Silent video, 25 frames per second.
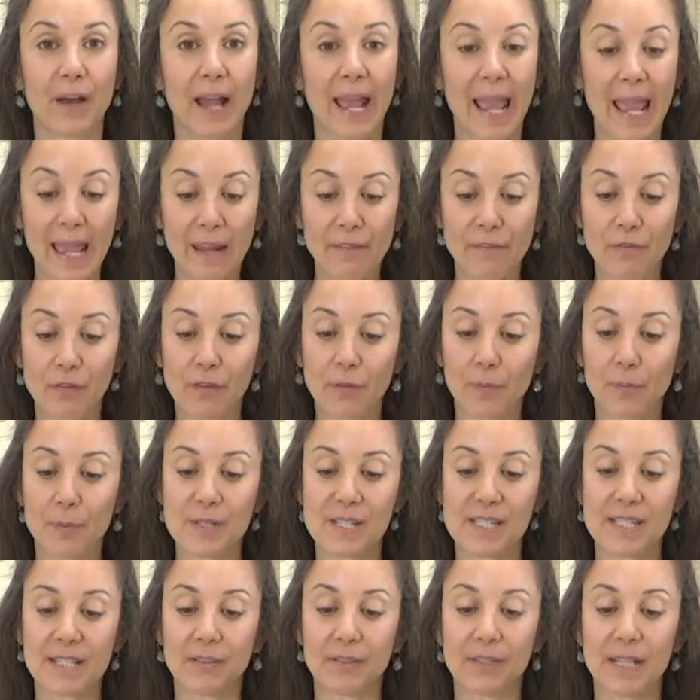A handful of
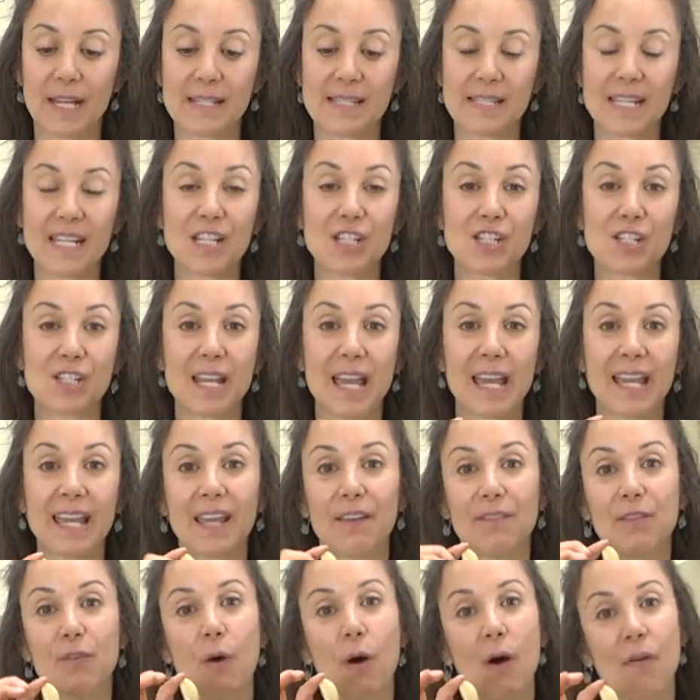Brazil nuts each day
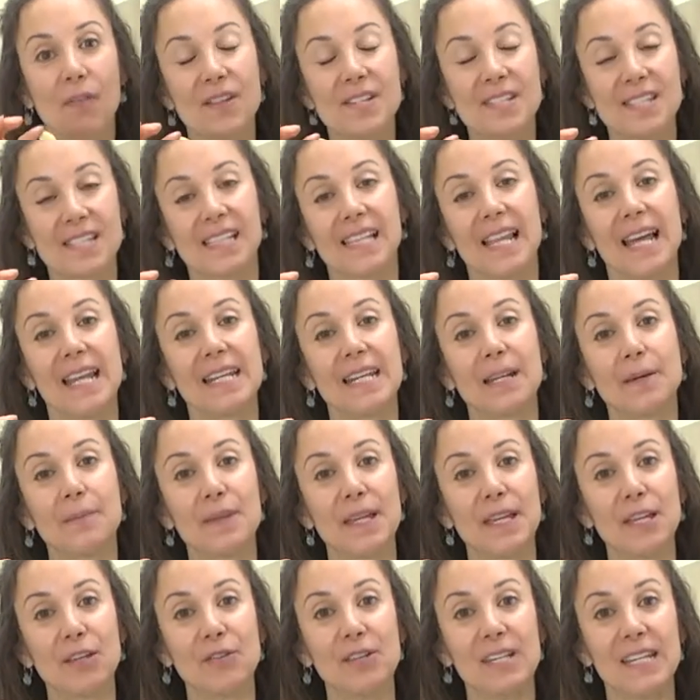give you all the selenium
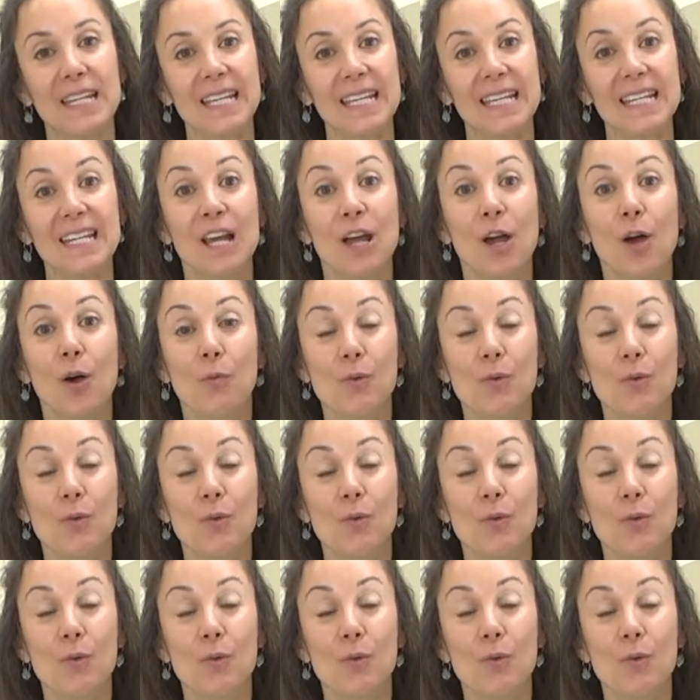that you need,